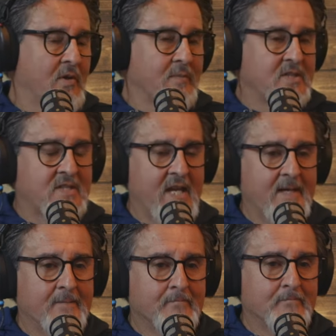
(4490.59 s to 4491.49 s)
Long Beach
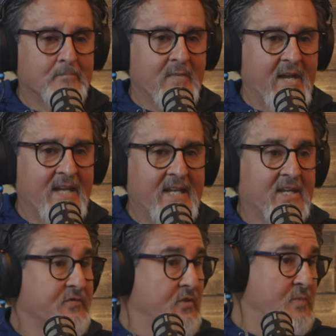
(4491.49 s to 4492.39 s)
State, and he
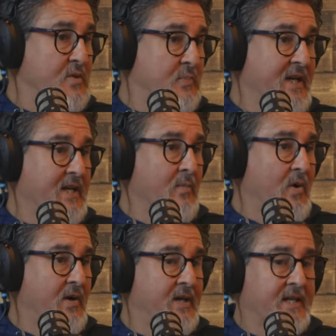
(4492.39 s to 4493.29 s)
gets first pitch breaking ball.